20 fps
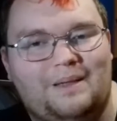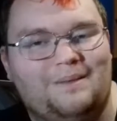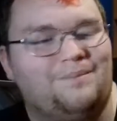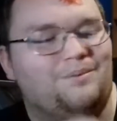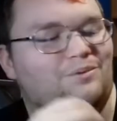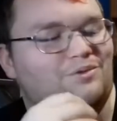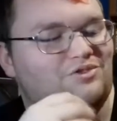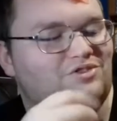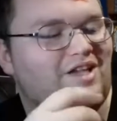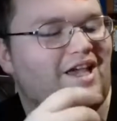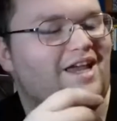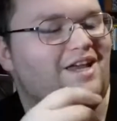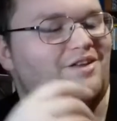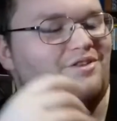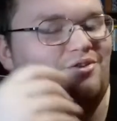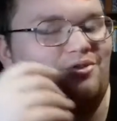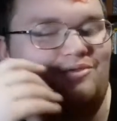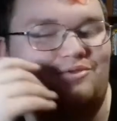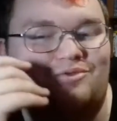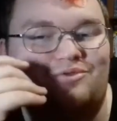people say
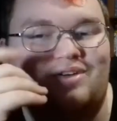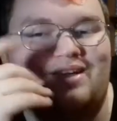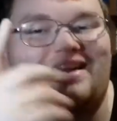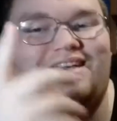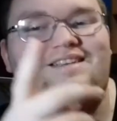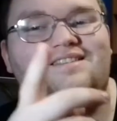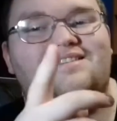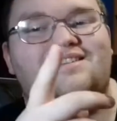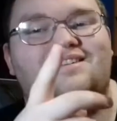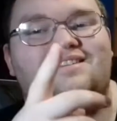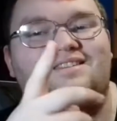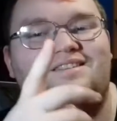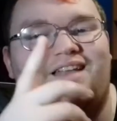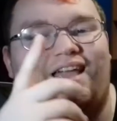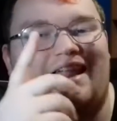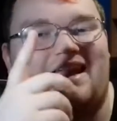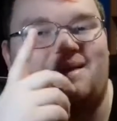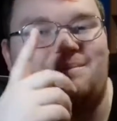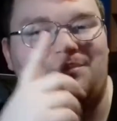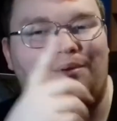the reason
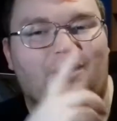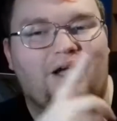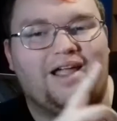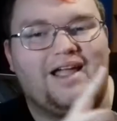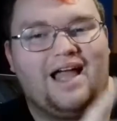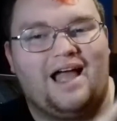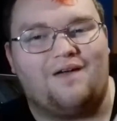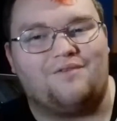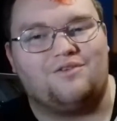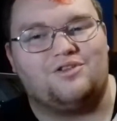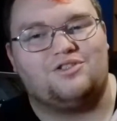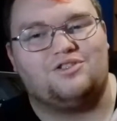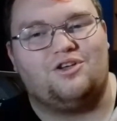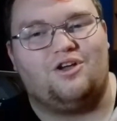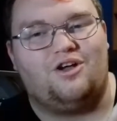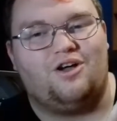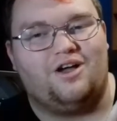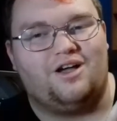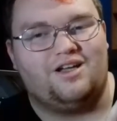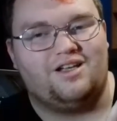they buy
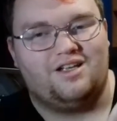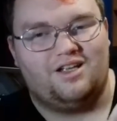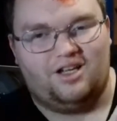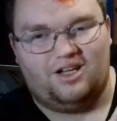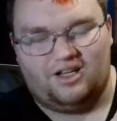Avatar